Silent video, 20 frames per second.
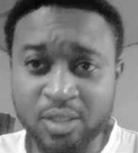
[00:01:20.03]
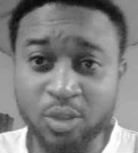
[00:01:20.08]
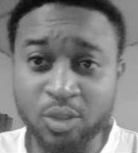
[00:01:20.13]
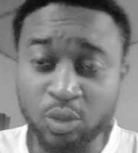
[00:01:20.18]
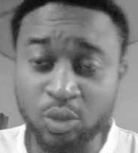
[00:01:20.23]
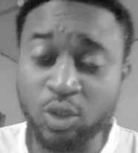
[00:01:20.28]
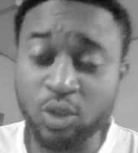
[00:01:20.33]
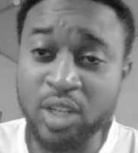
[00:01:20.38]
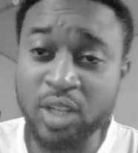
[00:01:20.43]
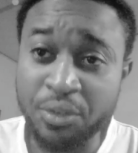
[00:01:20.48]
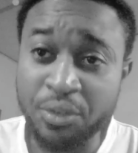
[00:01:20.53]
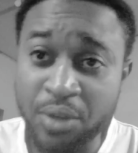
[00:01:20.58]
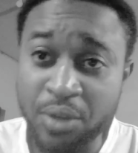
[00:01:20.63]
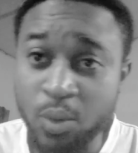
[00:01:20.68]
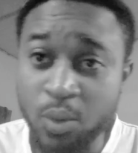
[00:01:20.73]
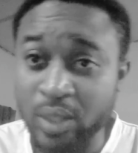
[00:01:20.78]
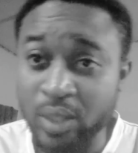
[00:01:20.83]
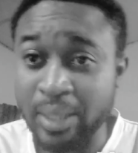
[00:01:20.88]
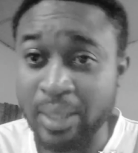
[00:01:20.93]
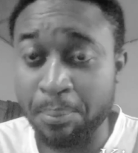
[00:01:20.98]
You thought the
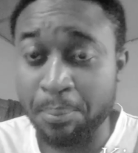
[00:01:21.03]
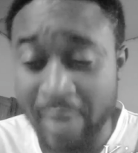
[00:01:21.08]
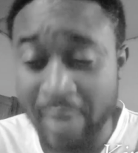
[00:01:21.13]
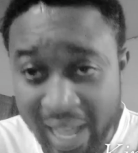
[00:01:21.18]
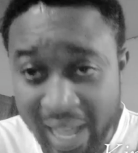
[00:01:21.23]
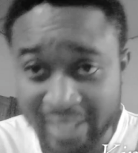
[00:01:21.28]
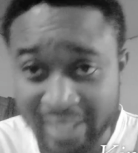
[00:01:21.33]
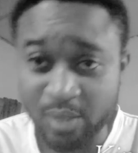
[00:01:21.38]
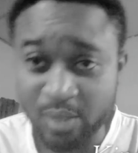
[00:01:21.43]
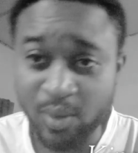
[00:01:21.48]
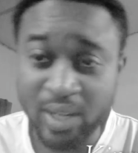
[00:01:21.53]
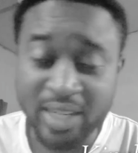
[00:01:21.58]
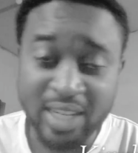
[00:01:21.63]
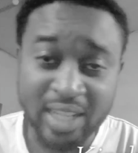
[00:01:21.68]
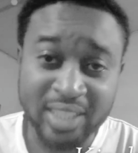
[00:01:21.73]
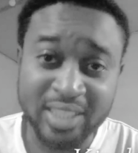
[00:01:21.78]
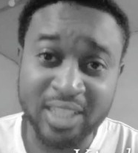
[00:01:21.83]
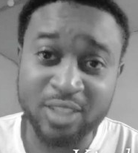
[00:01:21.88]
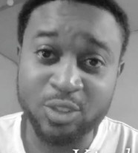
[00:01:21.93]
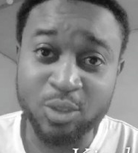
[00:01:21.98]
tree was a plus. What
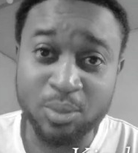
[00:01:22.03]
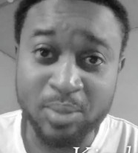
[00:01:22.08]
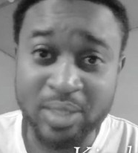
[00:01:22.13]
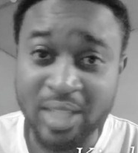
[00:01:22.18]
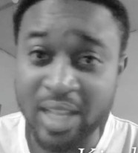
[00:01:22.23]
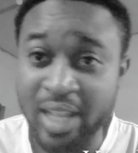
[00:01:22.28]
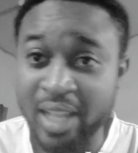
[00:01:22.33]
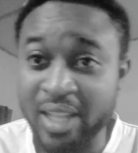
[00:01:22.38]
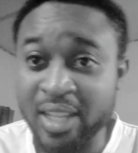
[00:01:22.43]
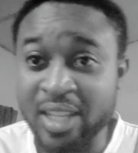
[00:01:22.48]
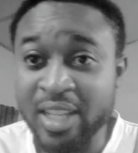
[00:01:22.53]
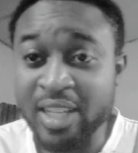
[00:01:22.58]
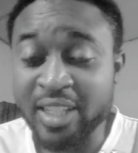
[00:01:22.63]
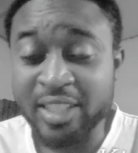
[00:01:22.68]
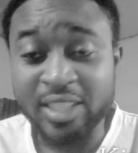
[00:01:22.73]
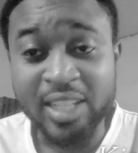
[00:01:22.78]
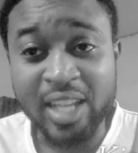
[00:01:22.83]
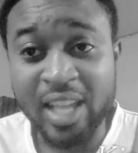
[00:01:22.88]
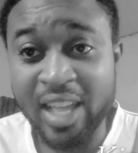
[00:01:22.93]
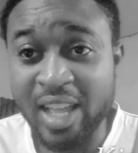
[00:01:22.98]
did I say to him? Say,
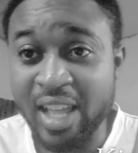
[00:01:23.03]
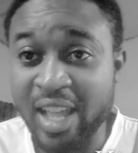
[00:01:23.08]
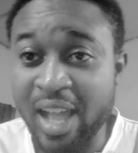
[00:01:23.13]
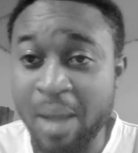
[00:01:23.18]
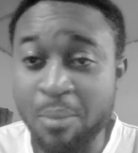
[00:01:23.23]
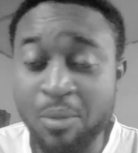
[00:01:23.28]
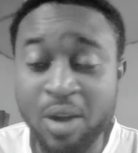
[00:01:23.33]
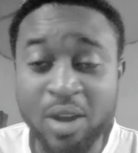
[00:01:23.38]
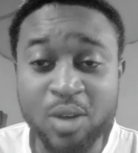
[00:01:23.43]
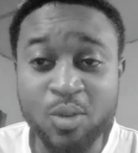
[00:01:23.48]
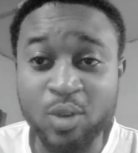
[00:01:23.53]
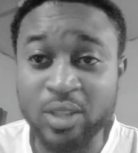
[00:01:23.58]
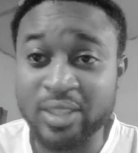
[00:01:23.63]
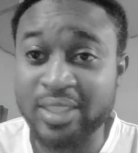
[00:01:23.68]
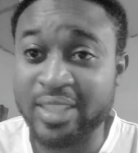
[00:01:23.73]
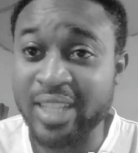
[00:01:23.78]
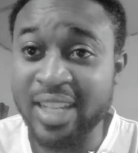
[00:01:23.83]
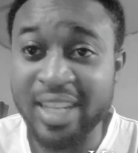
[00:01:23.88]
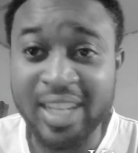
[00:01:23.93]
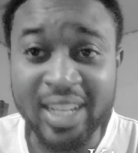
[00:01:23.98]
yeah, Amerado
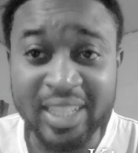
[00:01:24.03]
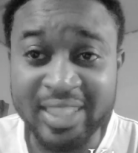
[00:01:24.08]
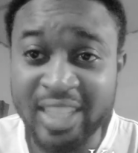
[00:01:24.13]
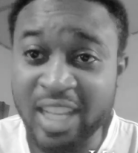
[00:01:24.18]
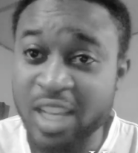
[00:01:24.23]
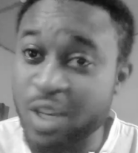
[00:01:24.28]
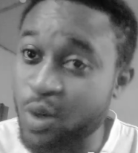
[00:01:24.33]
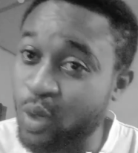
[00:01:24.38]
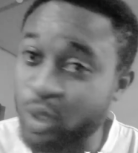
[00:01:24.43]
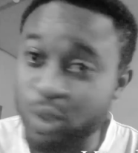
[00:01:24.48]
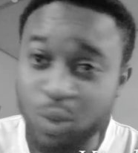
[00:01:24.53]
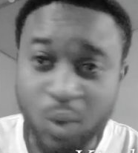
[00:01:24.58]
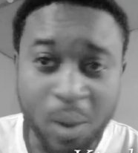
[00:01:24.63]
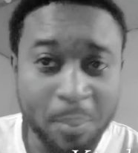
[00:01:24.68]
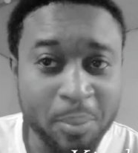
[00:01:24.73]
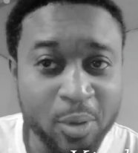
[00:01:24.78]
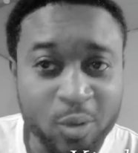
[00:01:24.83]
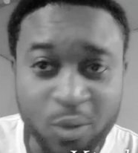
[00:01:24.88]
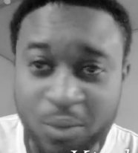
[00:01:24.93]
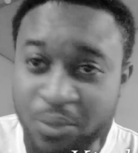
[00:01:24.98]
was thinking, saying he was
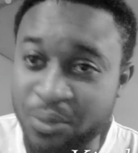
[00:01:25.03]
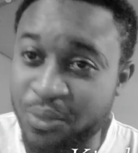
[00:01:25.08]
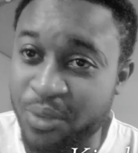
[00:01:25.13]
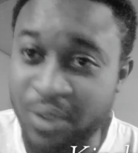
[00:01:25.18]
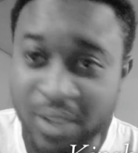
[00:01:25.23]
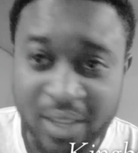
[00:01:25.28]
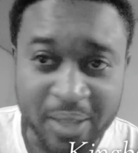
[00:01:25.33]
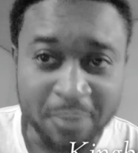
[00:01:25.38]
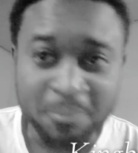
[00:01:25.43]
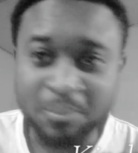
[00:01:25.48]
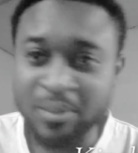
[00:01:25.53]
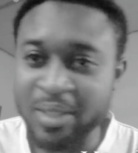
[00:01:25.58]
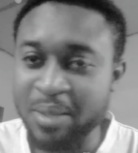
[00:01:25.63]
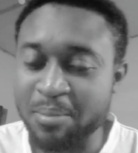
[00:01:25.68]
rapping on tree.